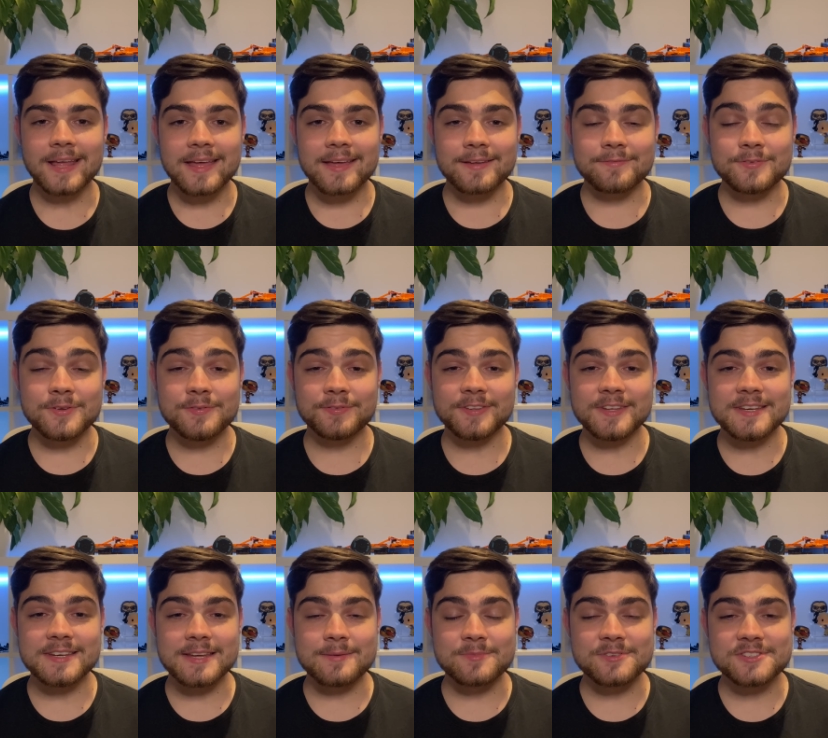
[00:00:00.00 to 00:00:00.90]
If you've
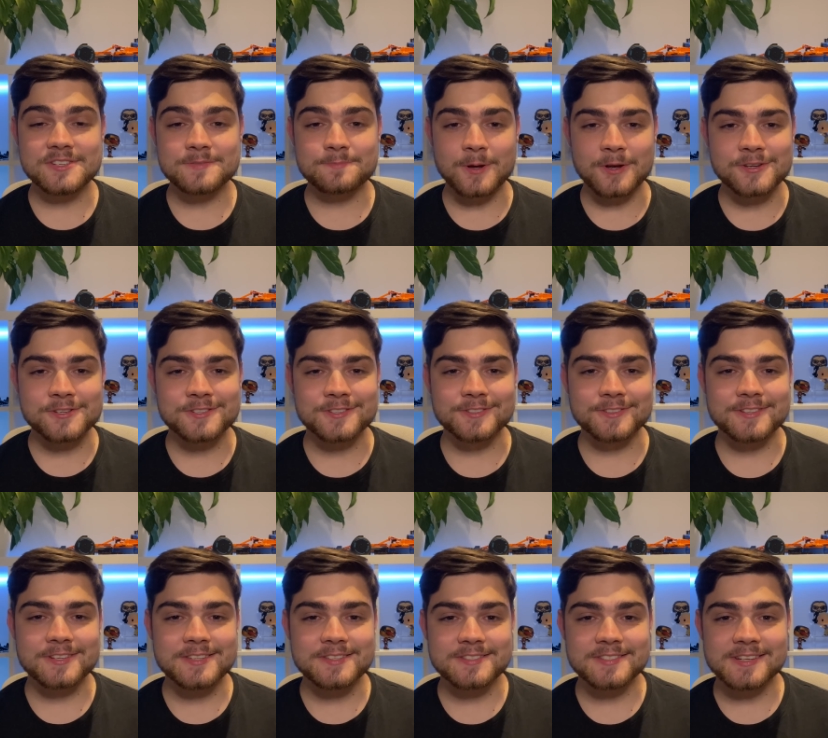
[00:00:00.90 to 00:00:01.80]
seen images posted on
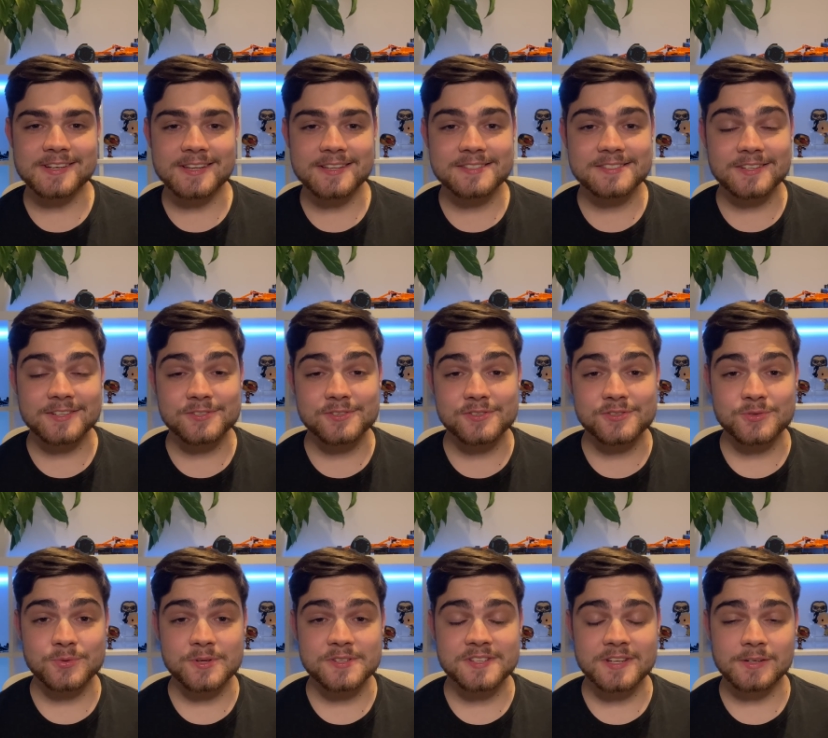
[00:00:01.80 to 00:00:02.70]
the internet, such as
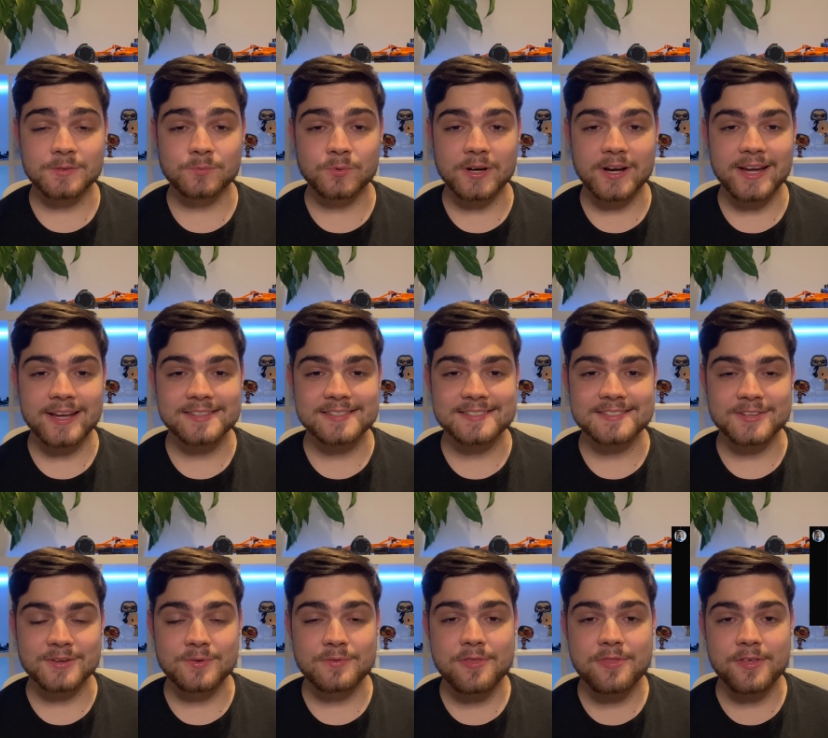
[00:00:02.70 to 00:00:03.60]
Twitter, where it has its
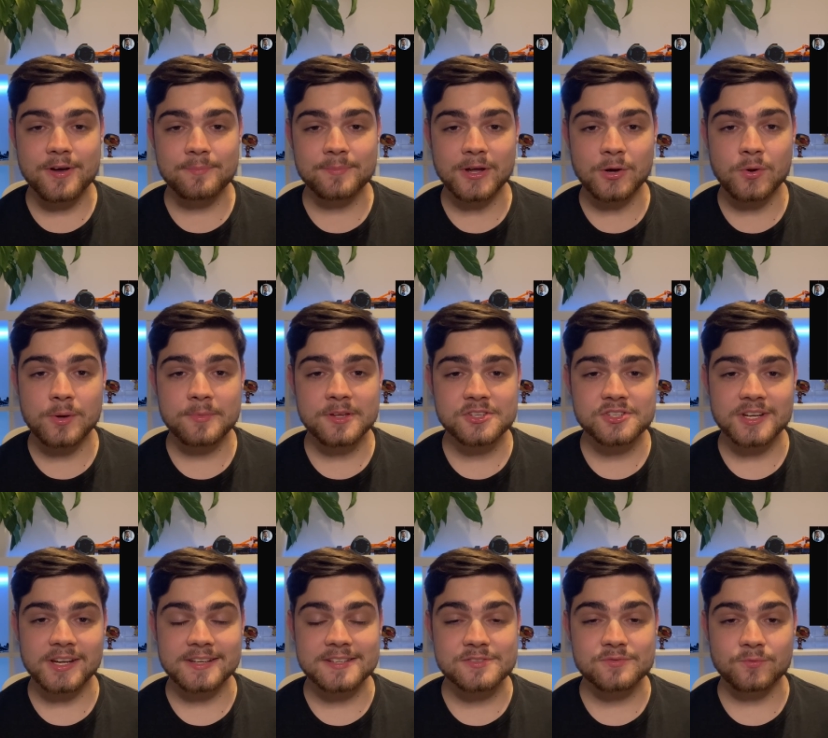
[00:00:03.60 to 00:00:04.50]
own thumbnail image
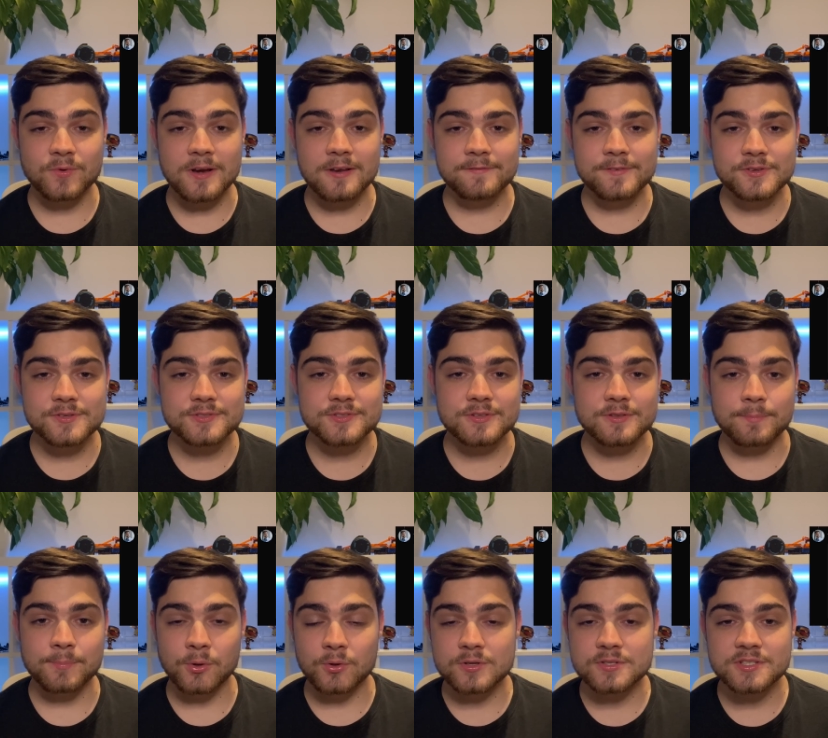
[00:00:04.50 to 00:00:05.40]
and it's relevant to the
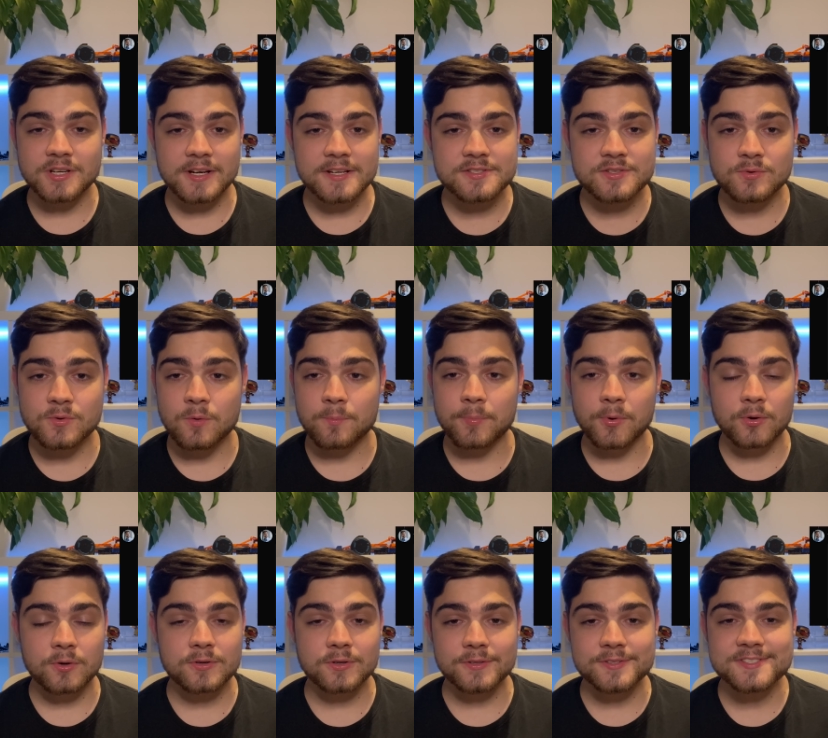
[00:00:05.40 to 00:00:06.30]
blog title or
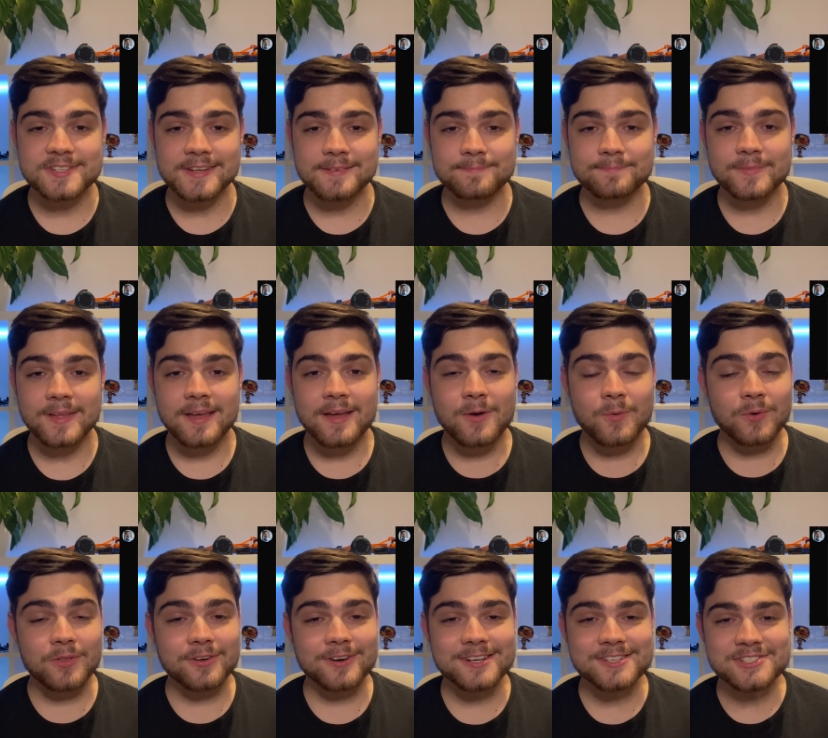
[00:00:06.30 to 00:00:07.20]
blog content,
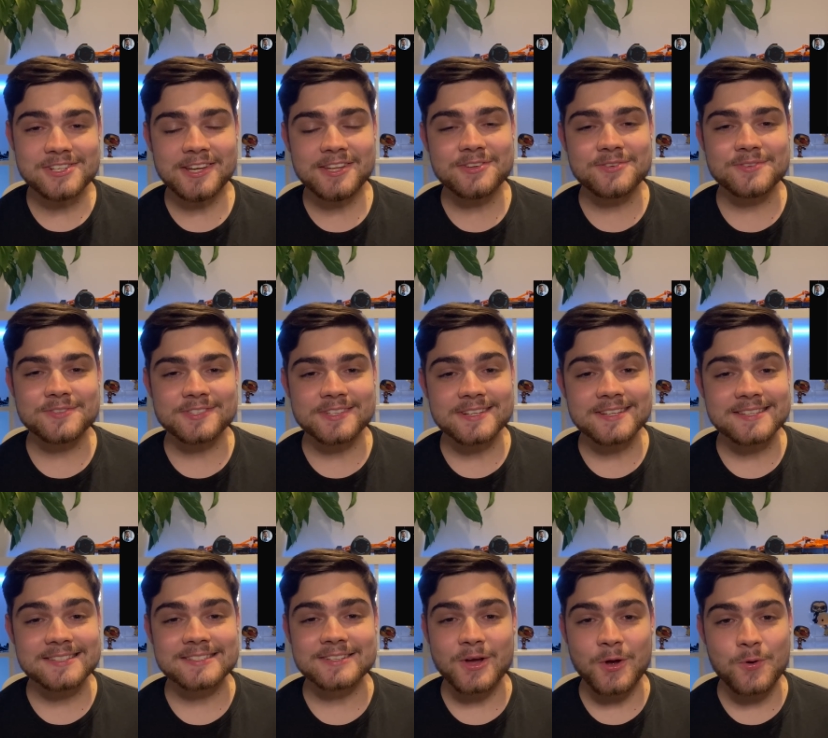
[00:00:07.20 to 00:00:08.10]
what they're actually using
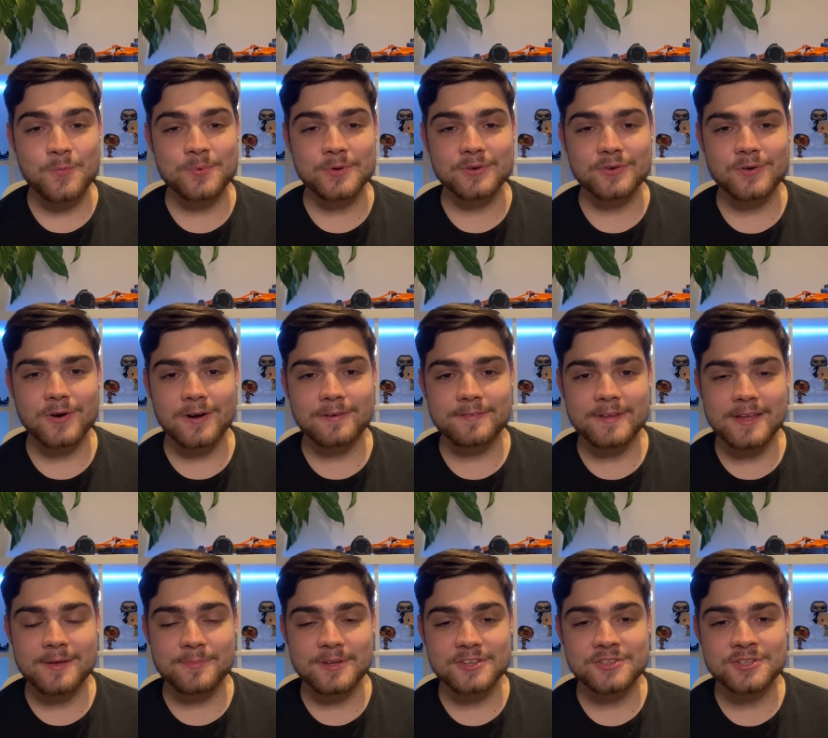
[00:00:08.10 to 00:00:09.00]
is an open graph
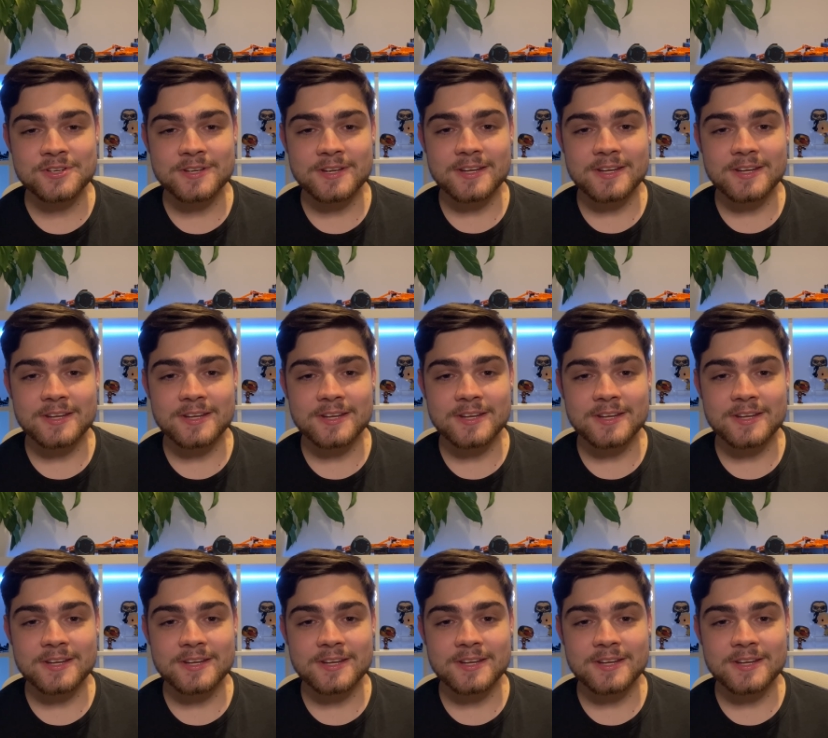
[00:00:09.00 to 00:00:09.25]
image.